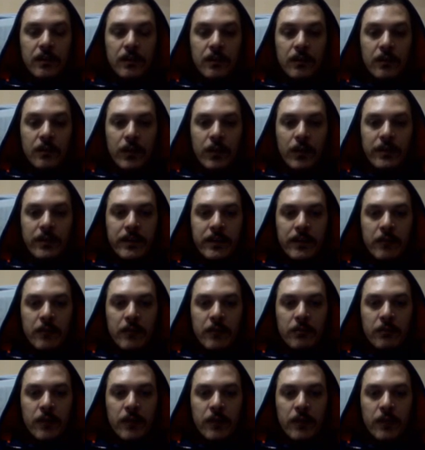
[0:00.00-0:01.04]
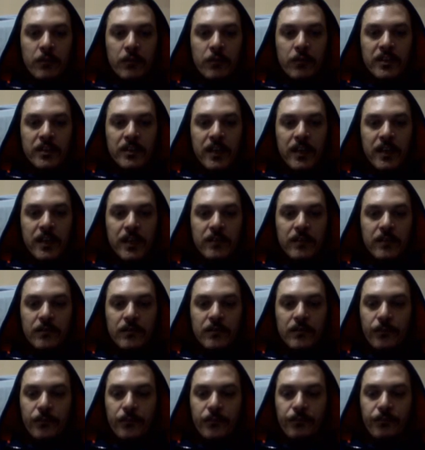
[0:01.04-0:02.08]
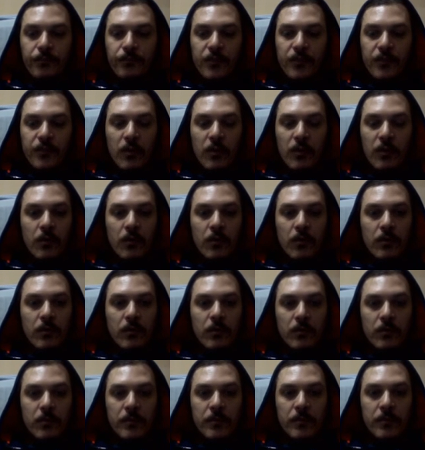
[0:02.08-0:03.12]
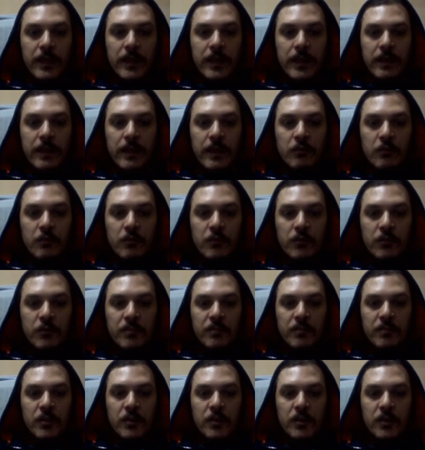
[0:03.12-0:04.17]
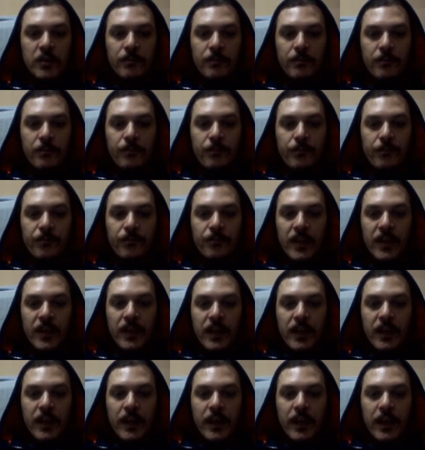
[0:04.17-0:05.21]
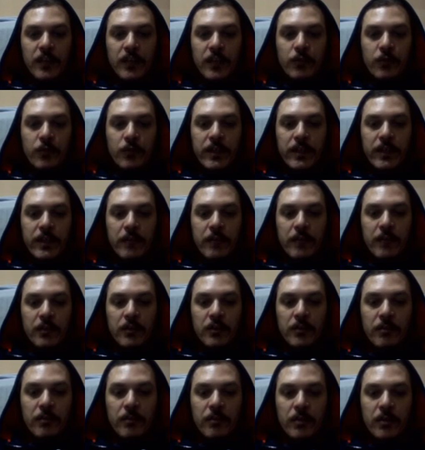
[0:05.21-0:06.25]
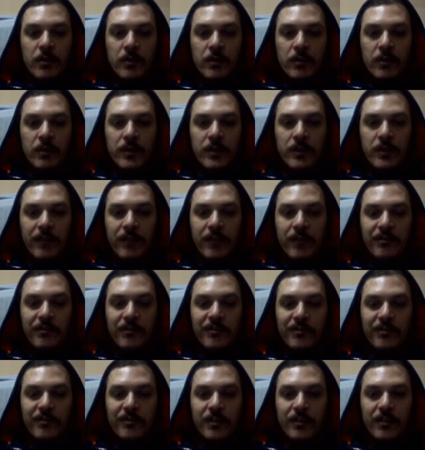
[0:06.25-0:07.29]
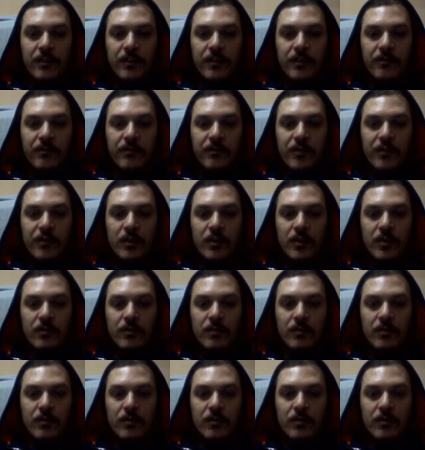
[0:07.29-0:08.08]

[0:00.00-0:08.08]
white captured back with the knight. Black captured with the bishop, and queen captured the pawn on f4.